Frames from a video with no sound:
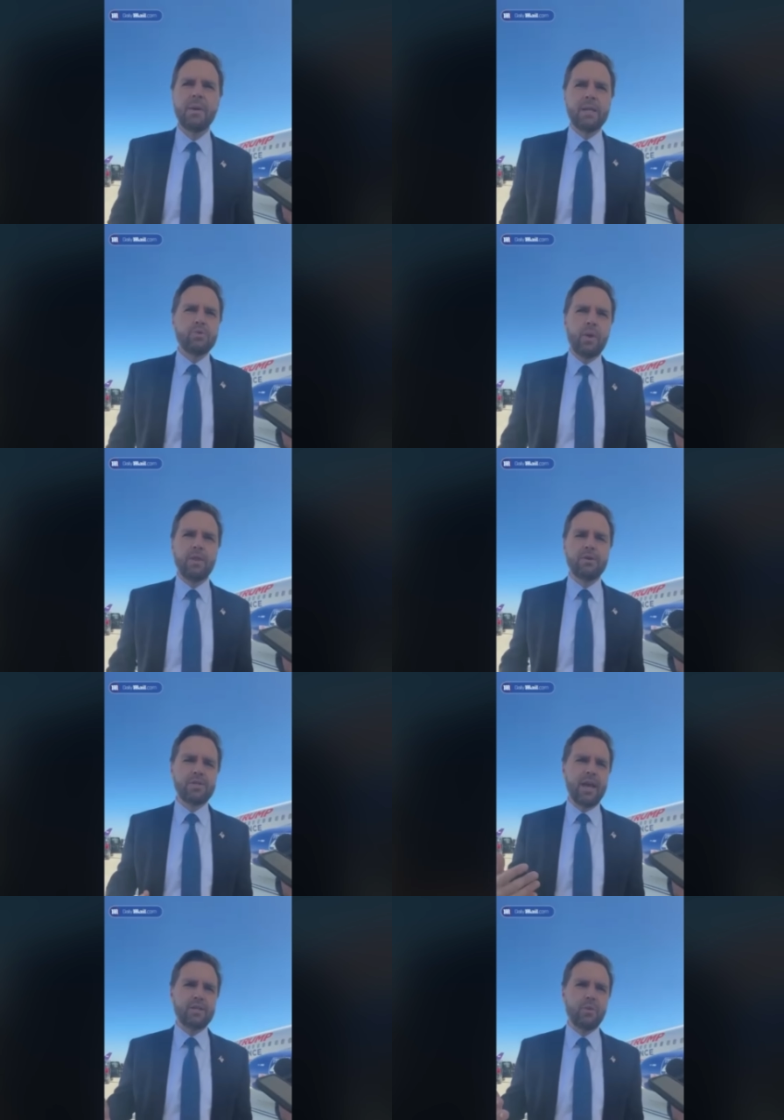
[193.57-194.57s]
But it's one of
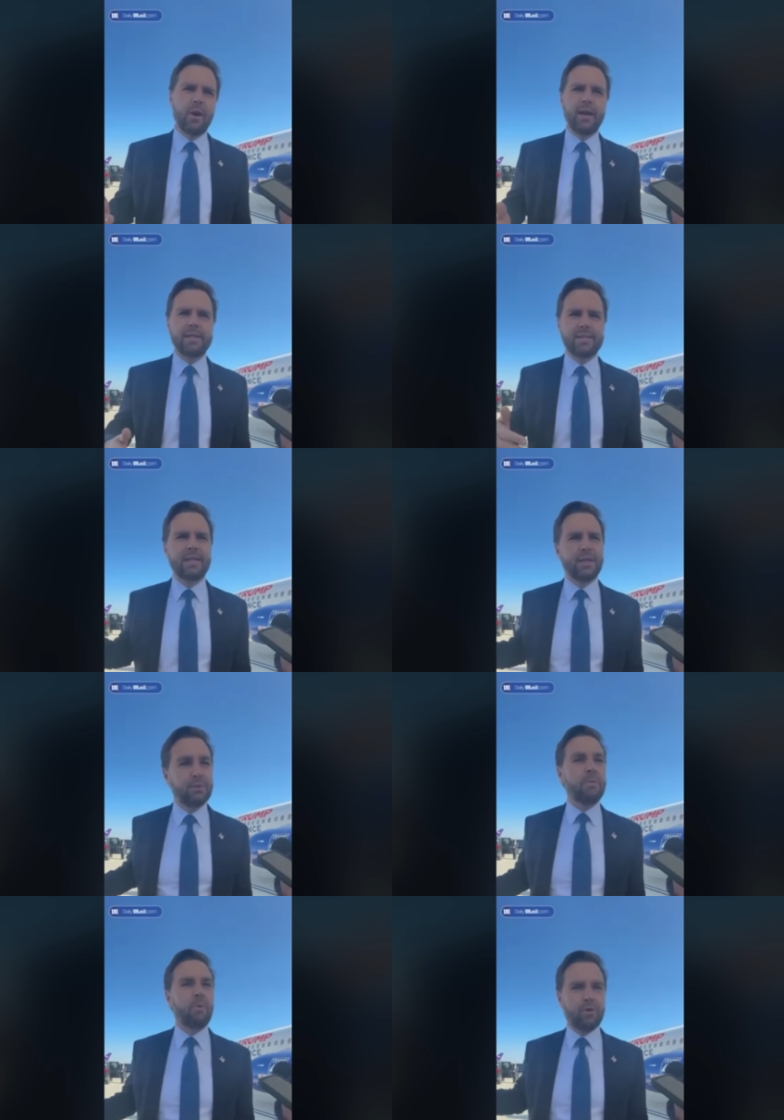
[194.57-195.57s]
those things where I'd like to see a
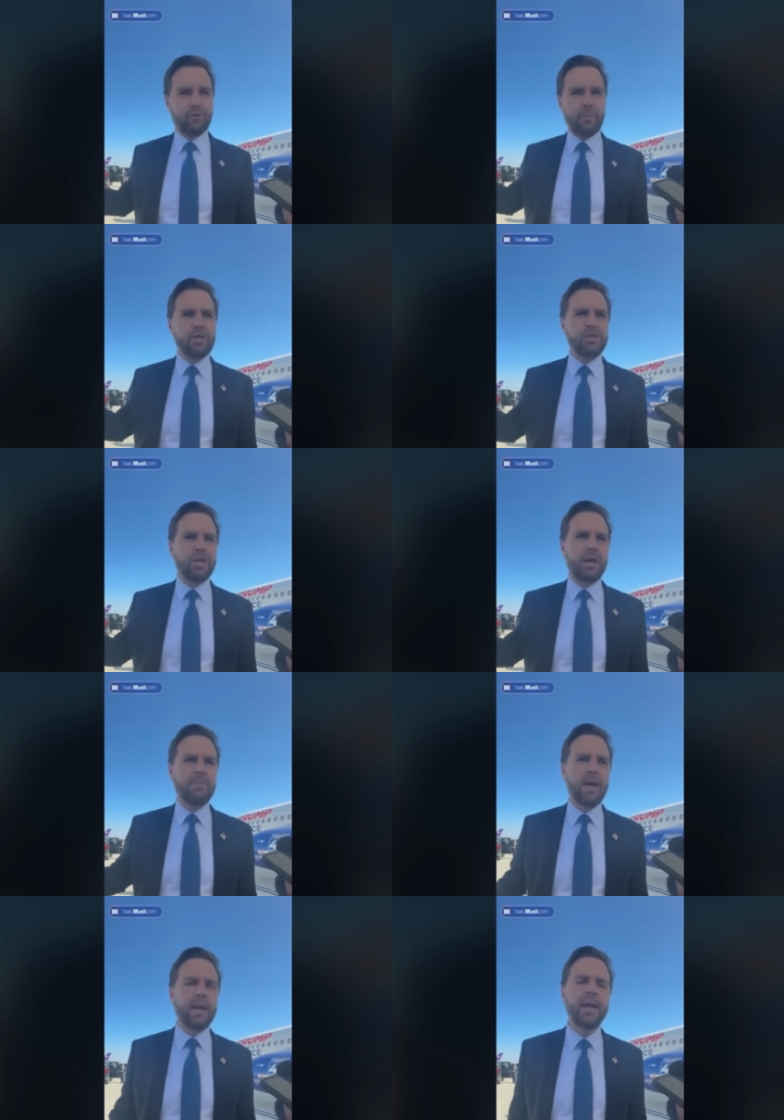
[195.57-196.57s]
little bit more information
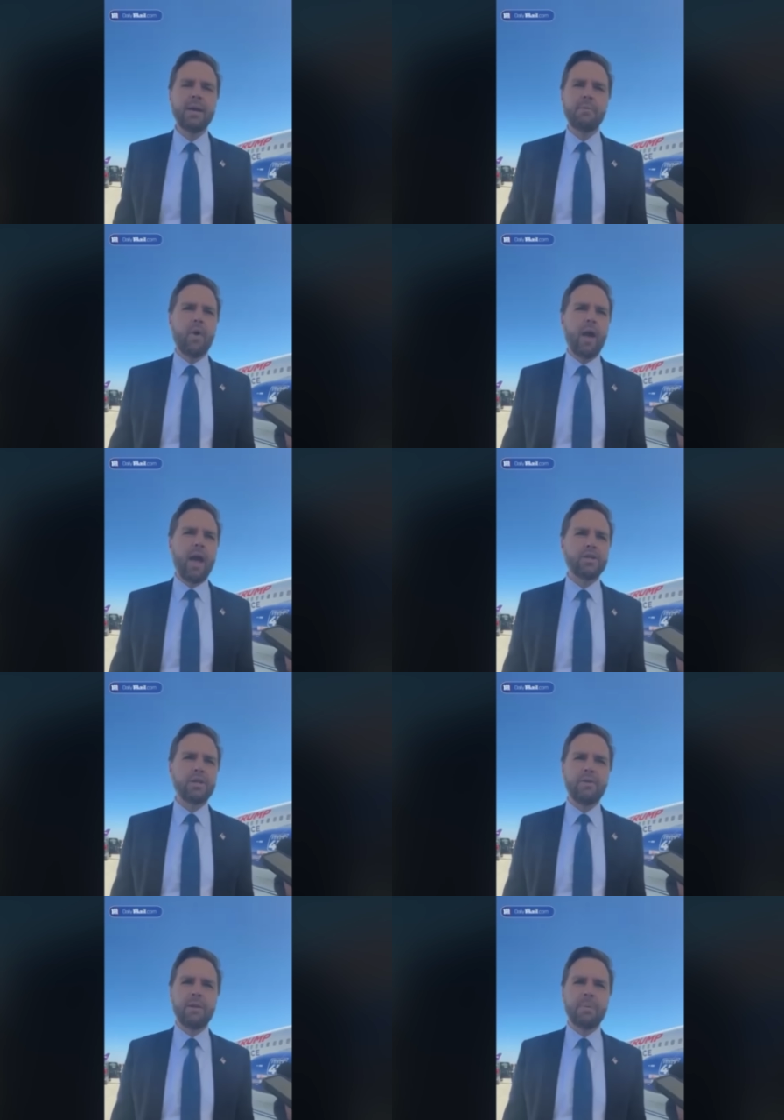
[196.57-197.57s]
come in before I
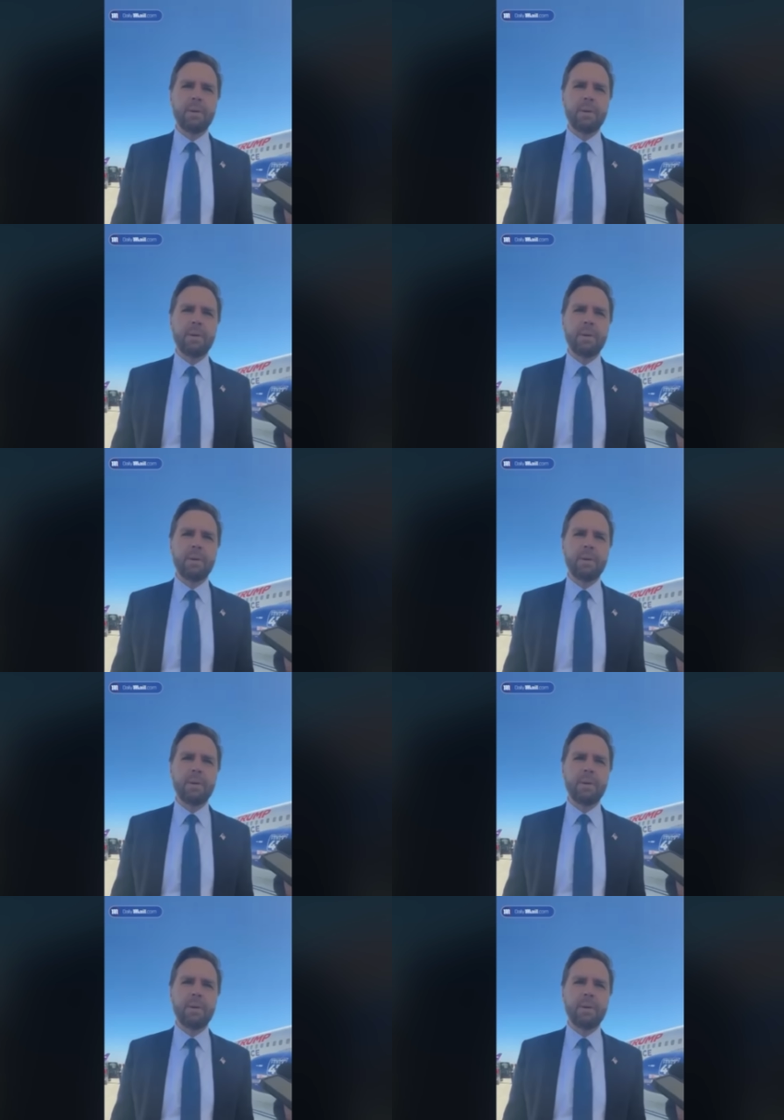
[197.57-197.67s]
actually develop an